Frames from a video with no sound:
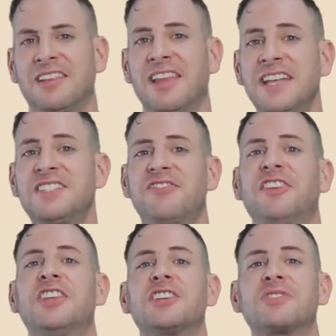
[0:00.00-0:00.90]
Let's
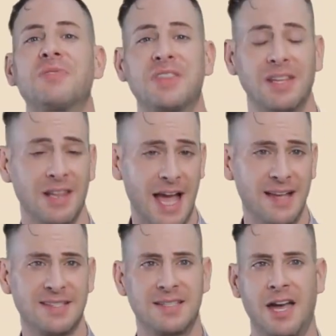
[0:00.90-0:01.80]
finish with the
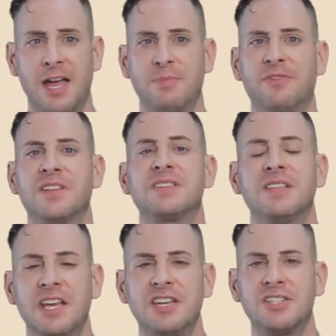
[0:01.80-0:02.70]
last type of
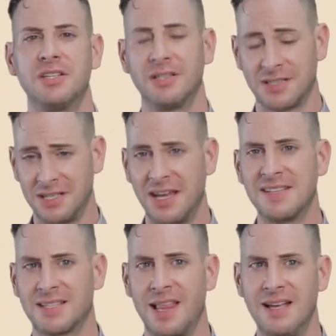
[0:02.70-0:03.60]
intonation in
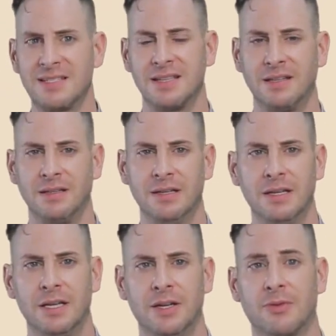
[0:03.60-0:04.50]
today's lesson,
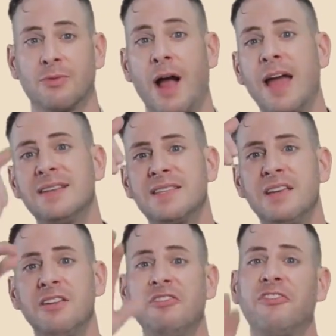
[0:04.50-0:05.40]

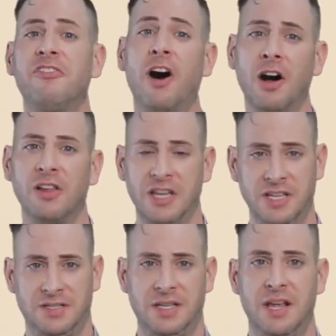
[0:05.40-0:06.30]
rising, falling
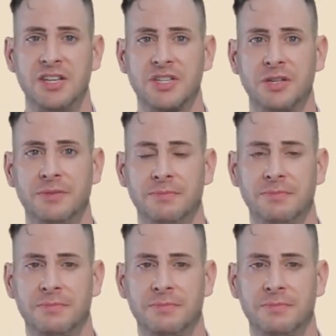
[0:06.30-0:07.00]
intonation.